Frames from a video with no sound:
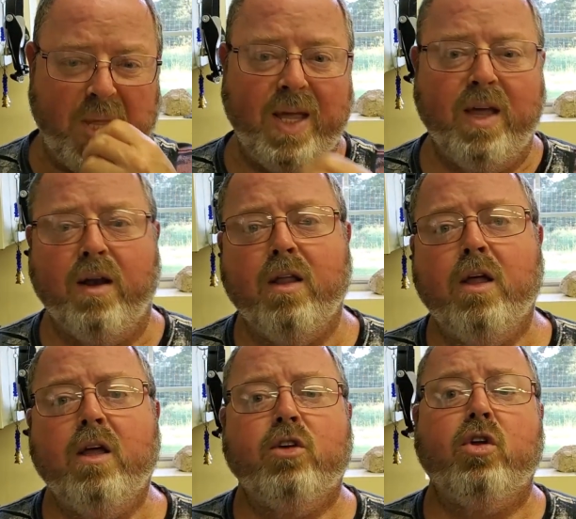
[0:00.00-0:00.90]
and
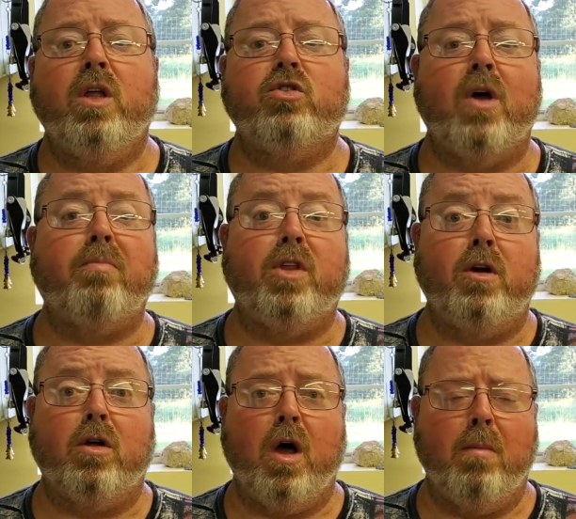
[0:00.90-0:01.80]
something
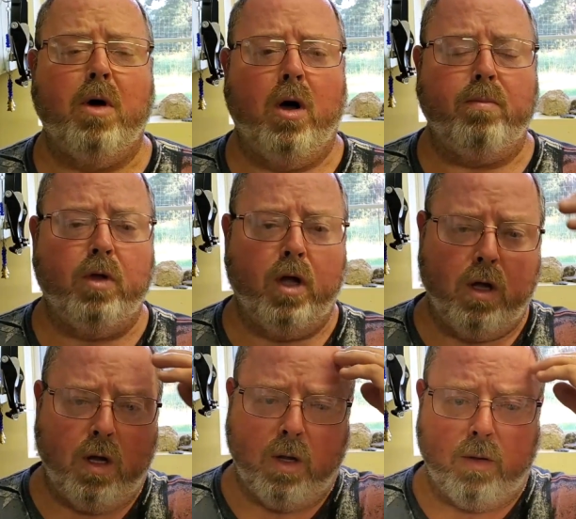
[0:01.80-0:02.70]
will come up.
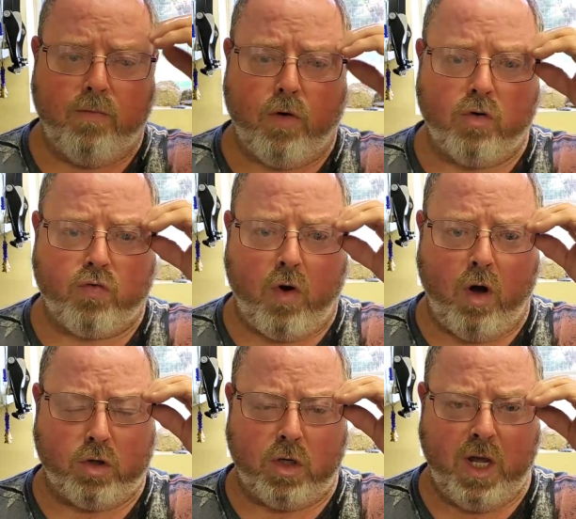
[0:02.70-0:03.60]
First
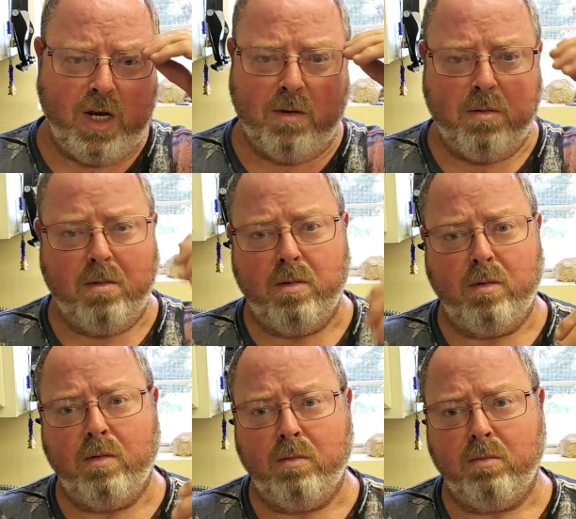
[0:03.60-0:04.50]
frost date
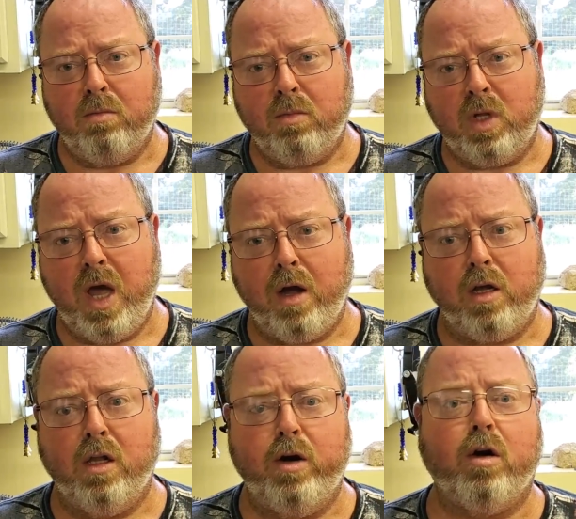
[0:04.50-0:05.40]

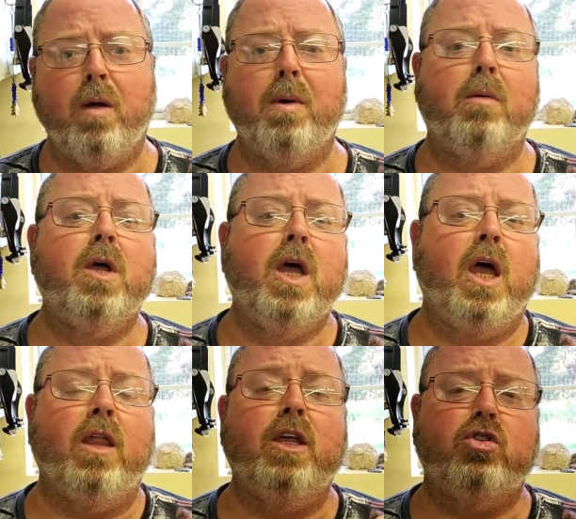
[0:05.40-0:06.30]
calculator come up,
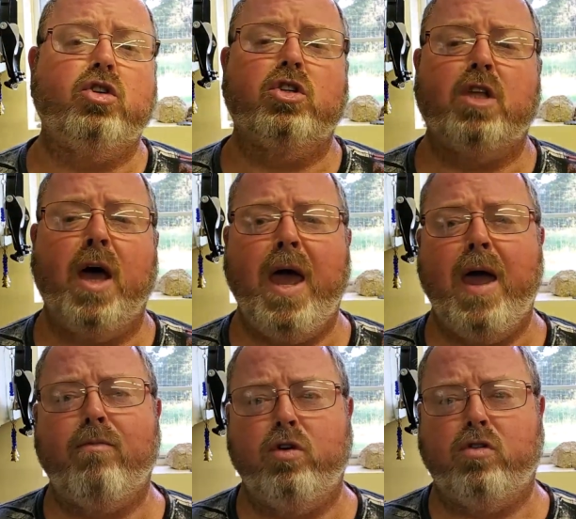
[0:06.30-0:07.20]
and this is the
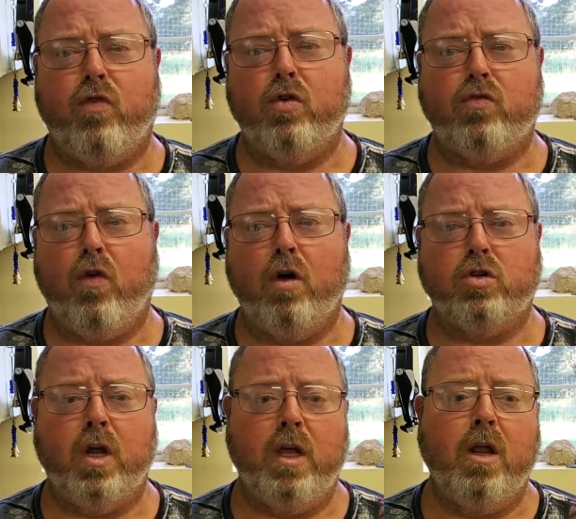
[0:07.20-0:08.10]
average first
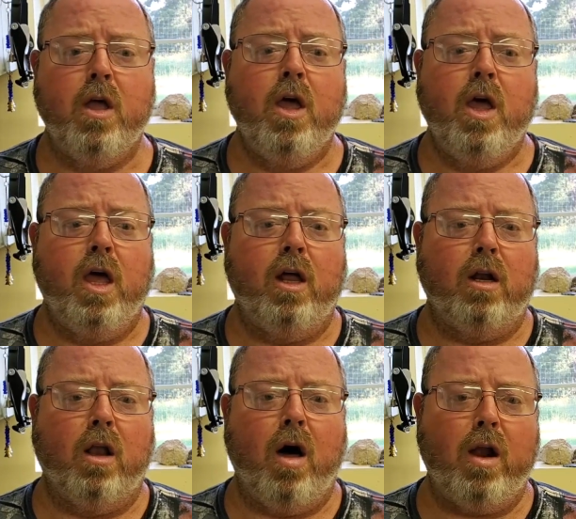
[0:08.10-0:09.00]
frost date. And a
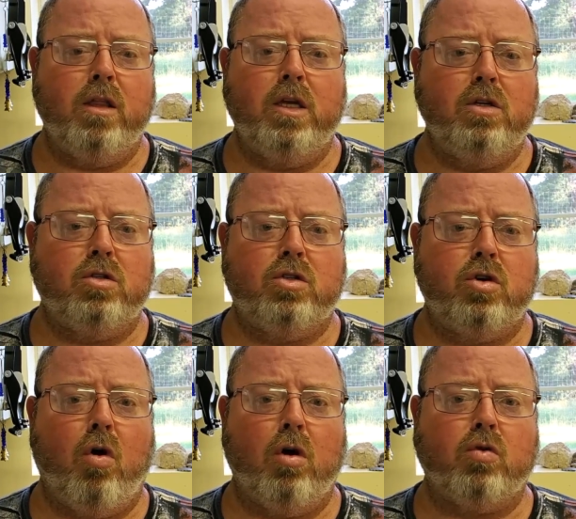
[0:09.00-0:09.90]
lot of these
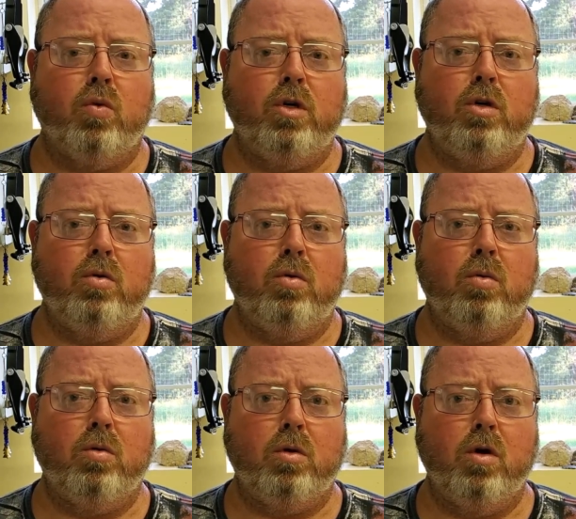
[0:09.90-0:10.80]
charts, when you
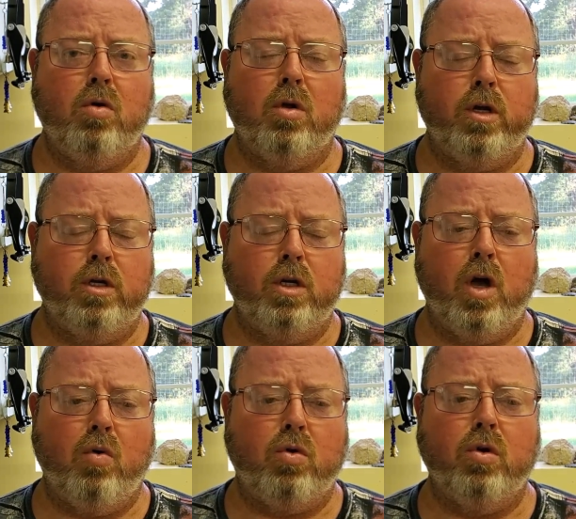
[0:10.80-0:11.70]
Google it and you
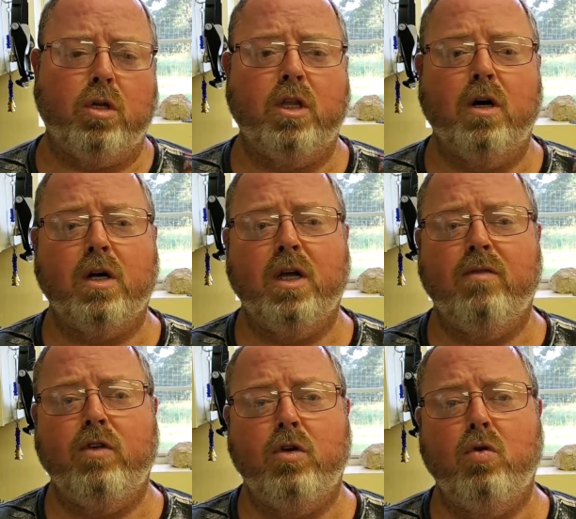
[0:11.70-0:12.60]
go to it, they'll
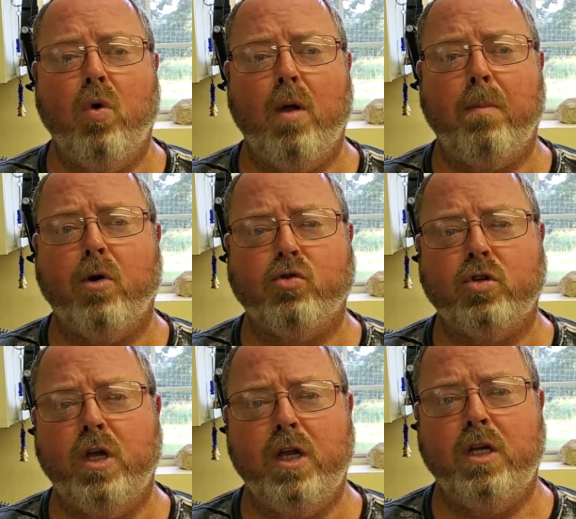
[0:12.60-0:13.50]
give you what
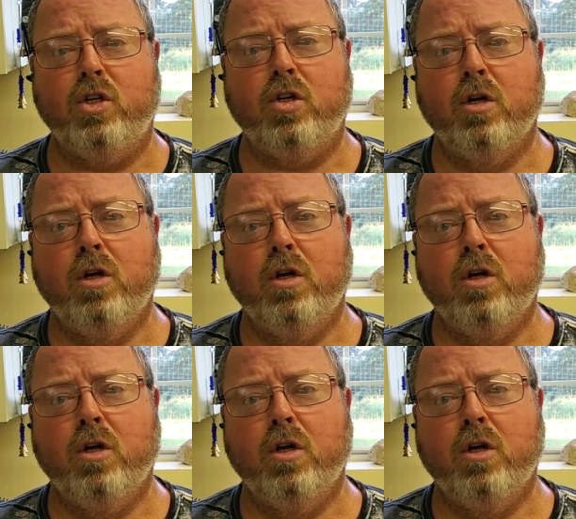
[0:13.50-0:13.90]
percentage